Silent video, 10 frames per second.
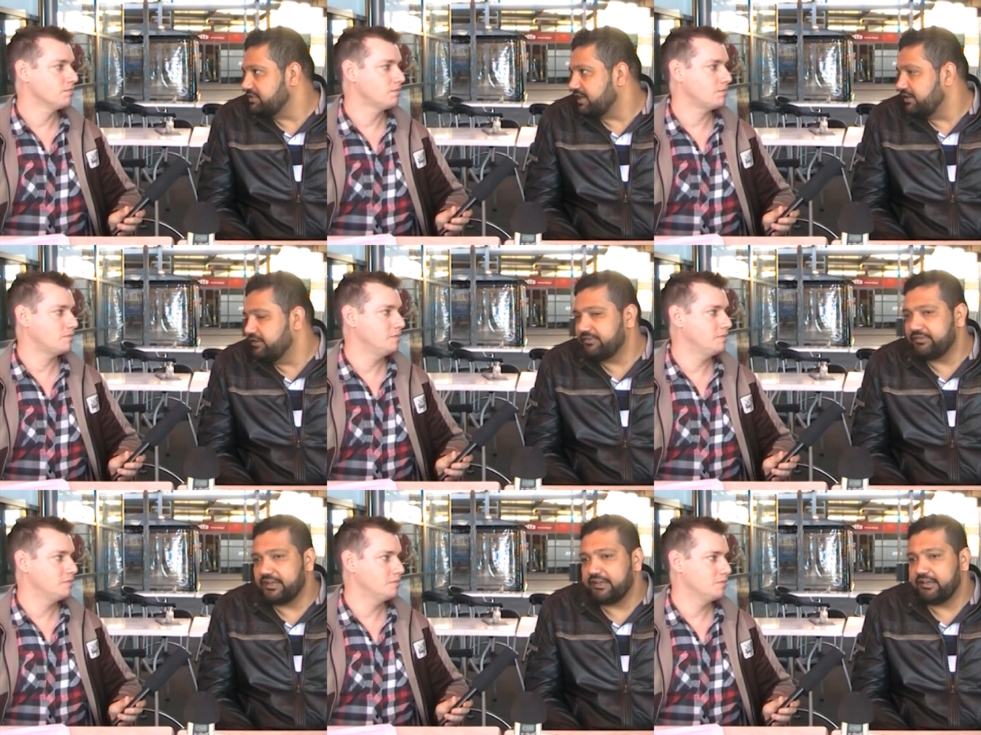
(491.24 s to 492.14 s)
Speaker 1: kind
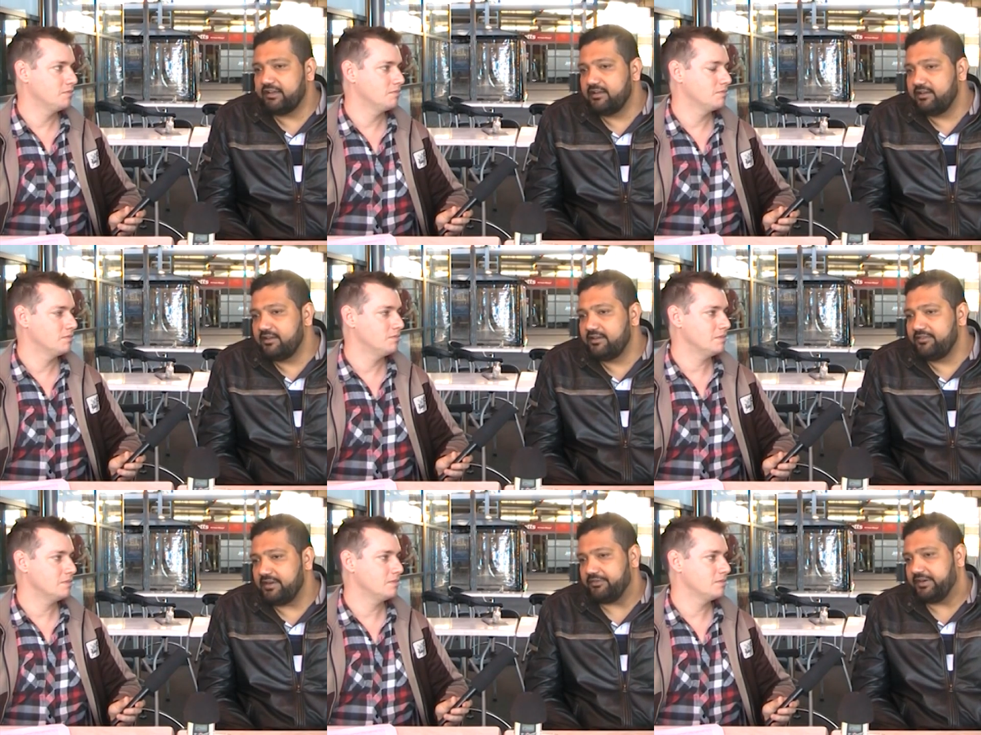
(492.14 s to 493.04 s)
of uh,
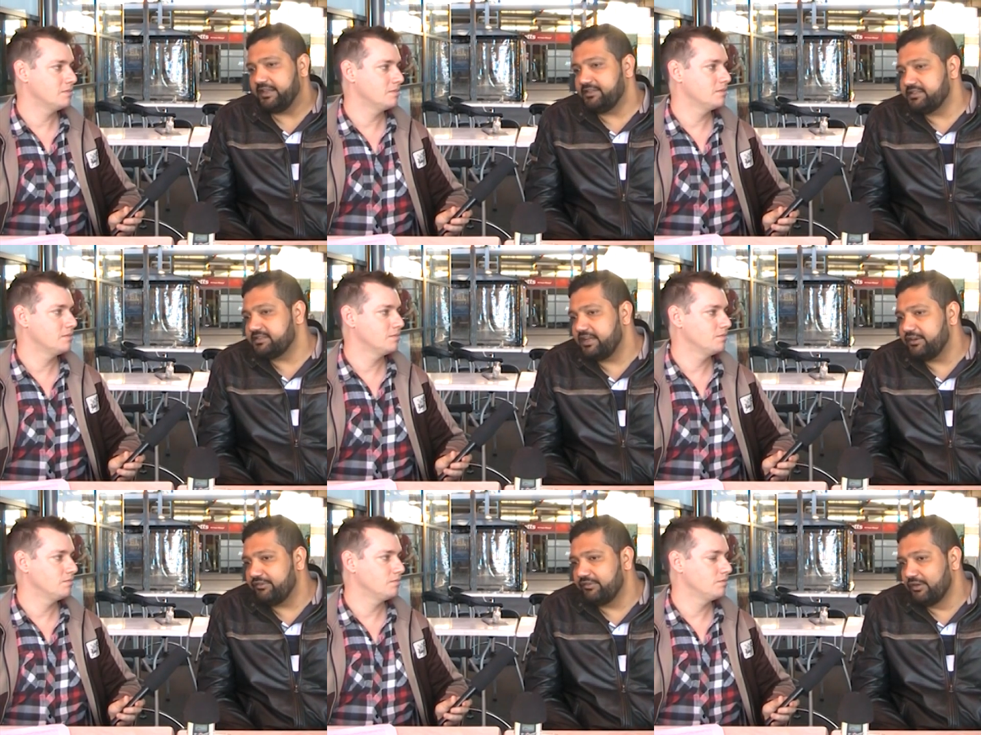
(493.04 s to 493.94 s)
rhetoric and these
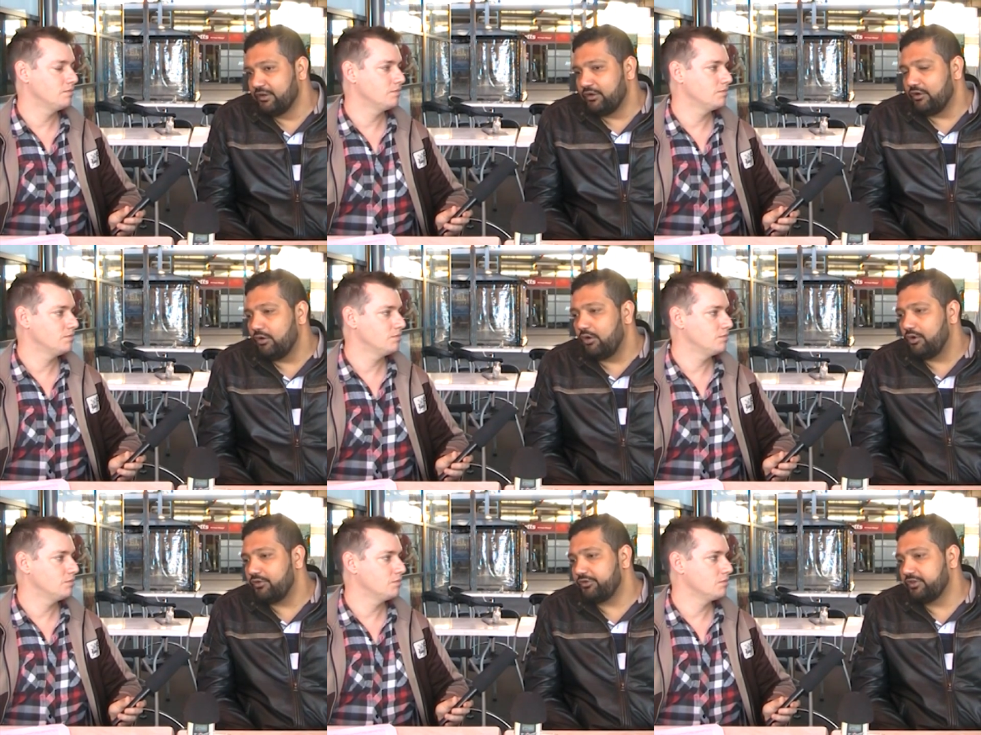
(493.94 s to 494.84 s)
kind of
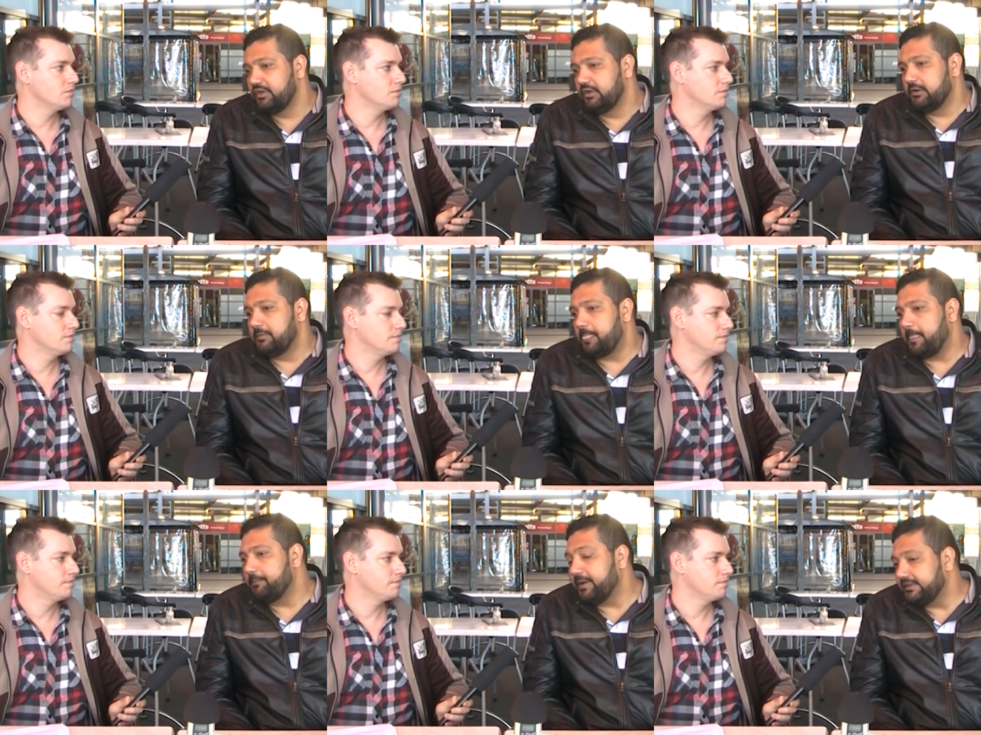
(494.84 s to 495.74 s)
laws
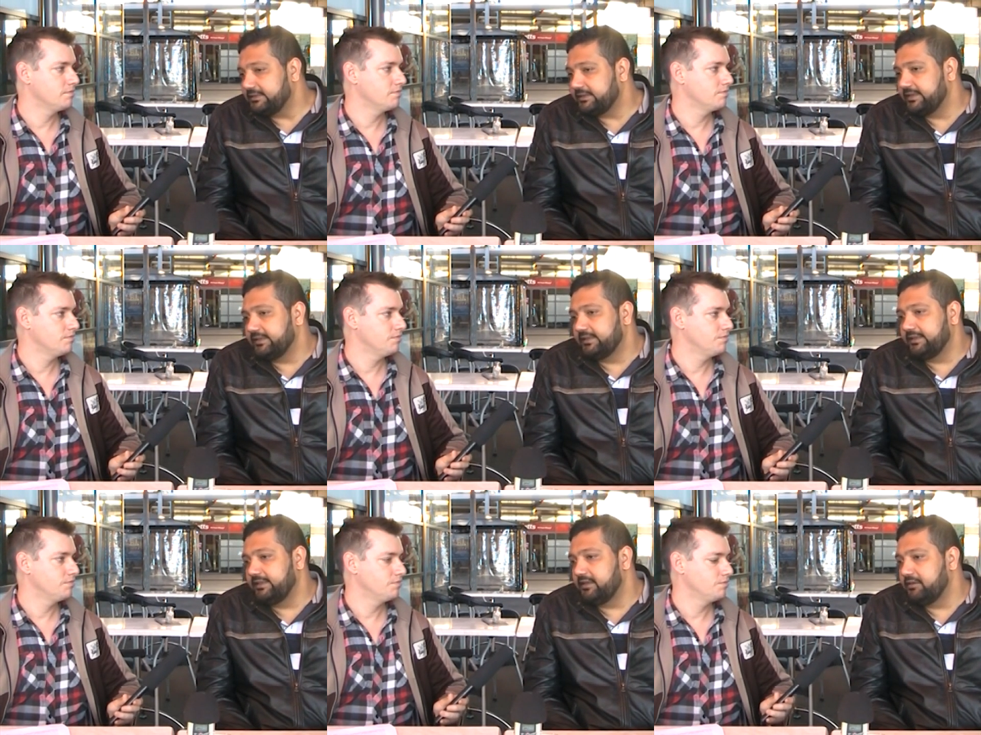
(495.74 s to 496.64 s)
but uh,
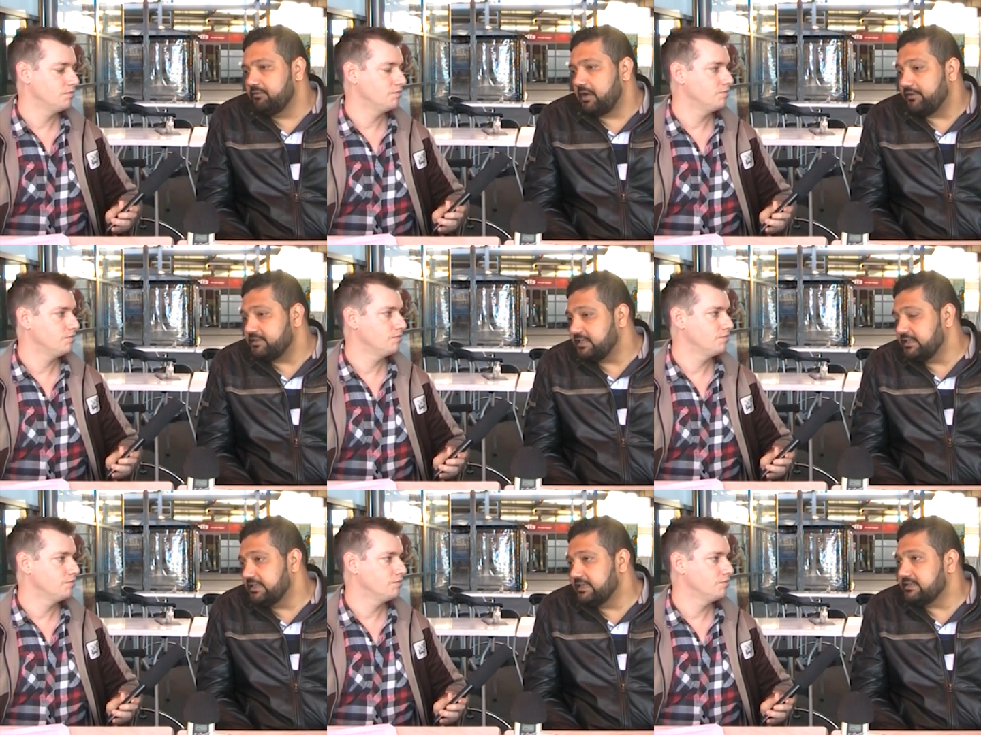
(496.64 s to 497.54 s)
you know, I've
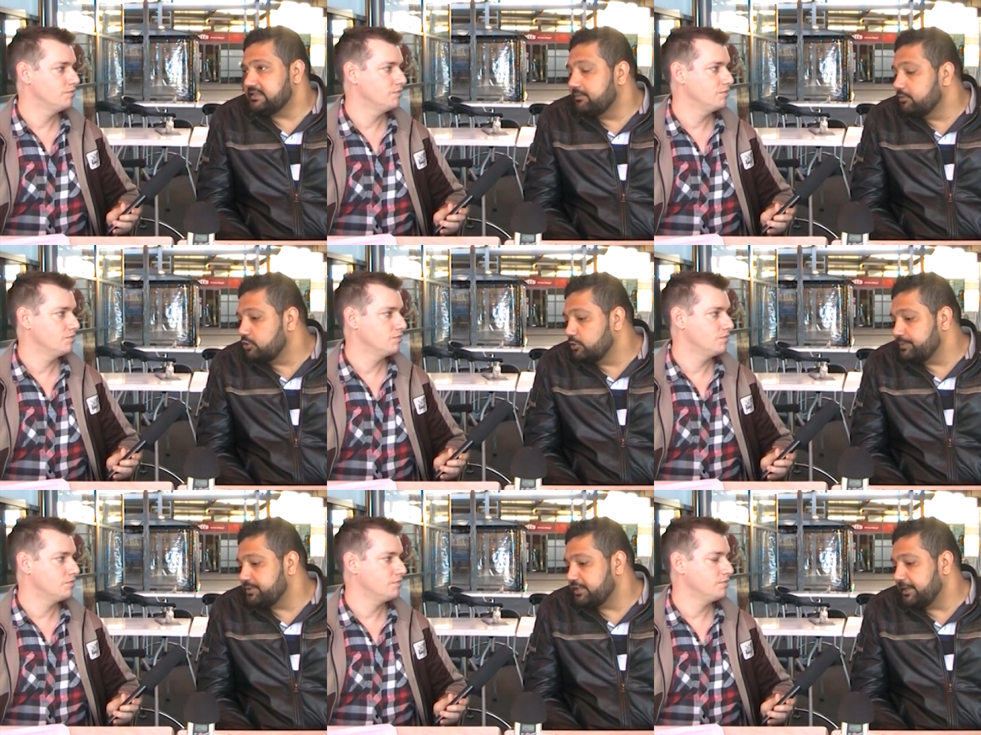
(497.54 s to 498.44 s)
seen some
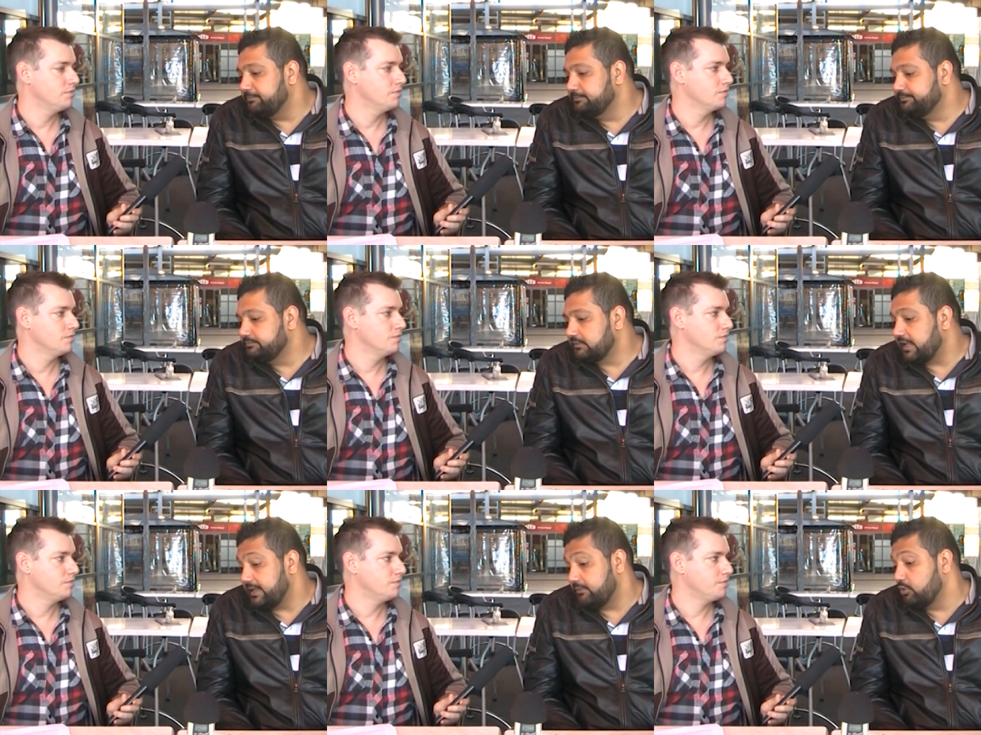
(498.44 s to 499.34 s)
groups um,
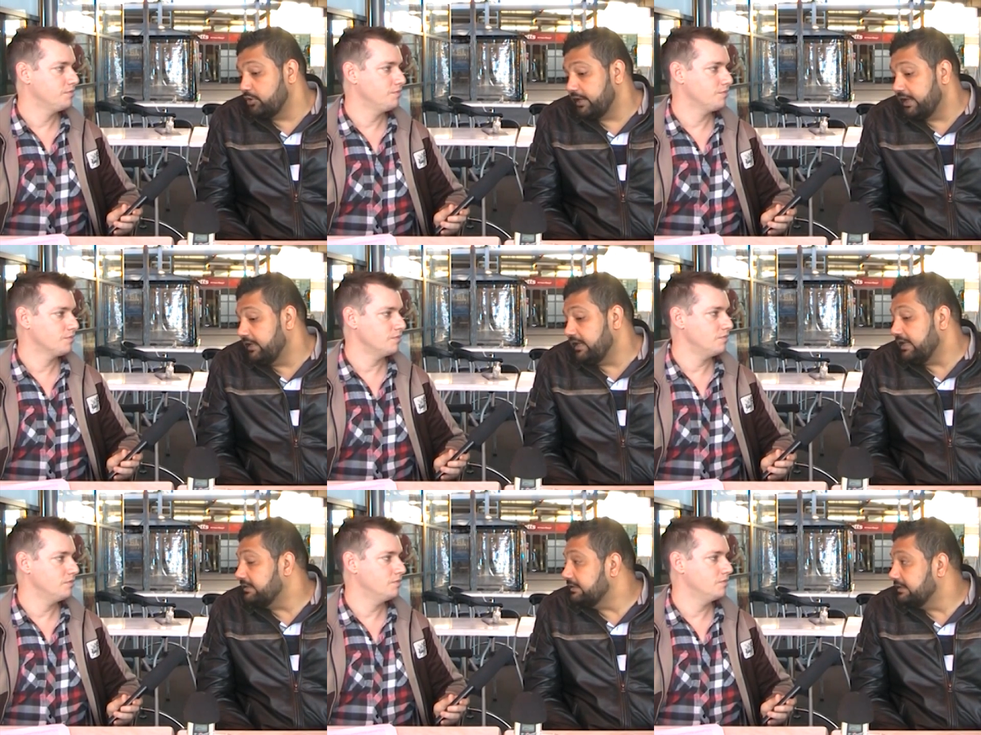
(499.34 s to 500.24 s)
getting more
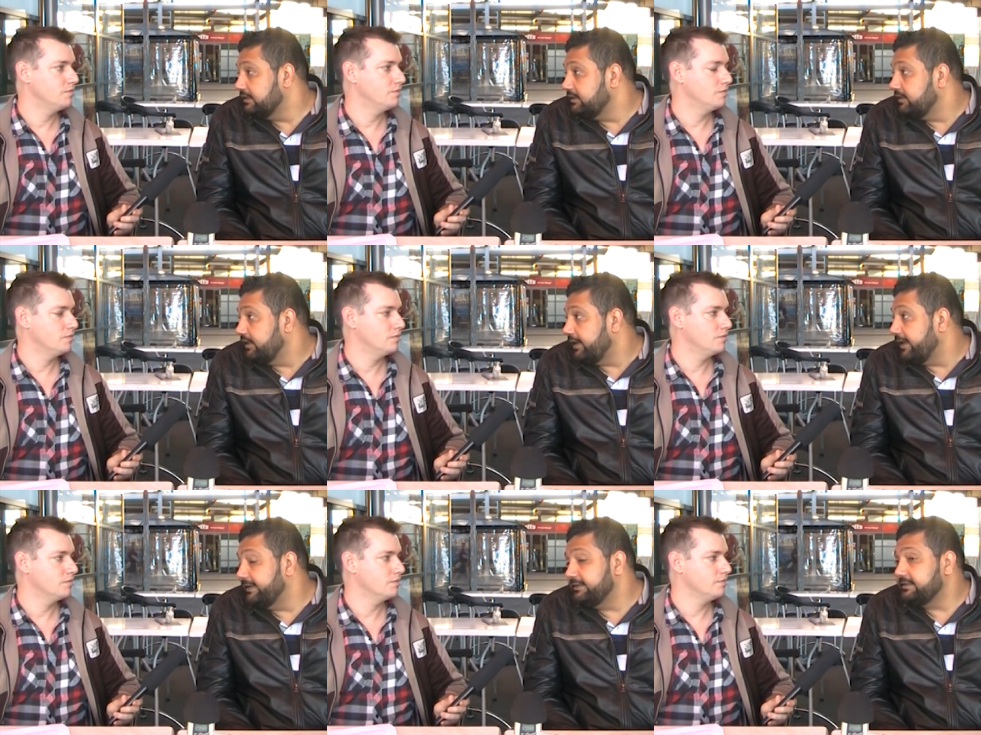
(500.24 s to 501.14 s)
alienated,
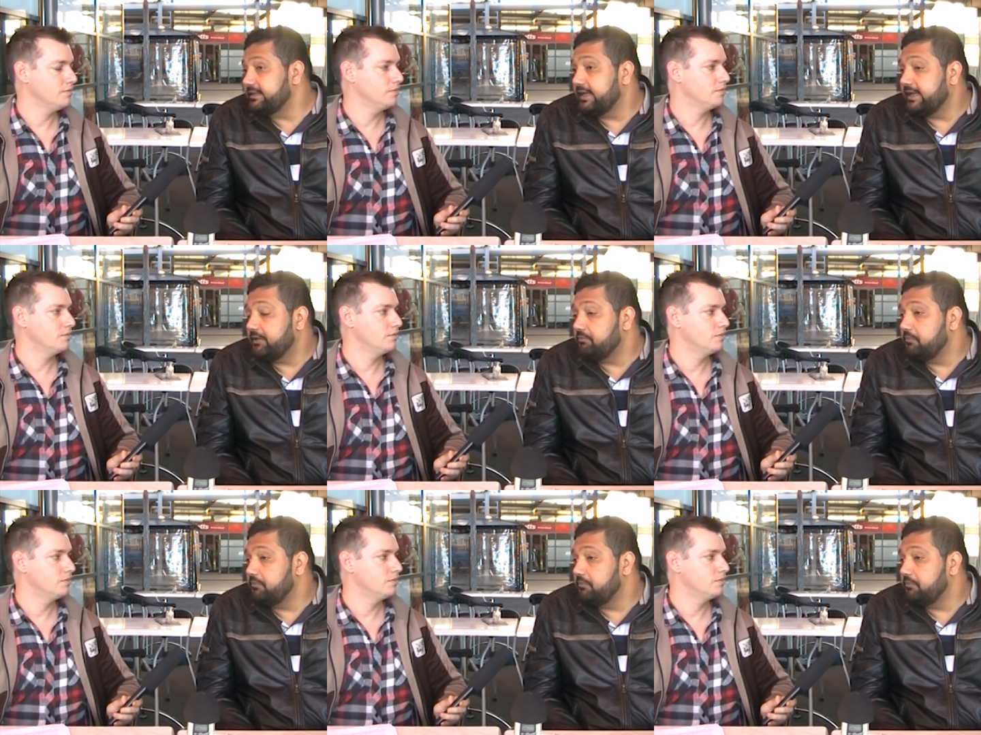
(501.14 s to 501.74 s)
and uh,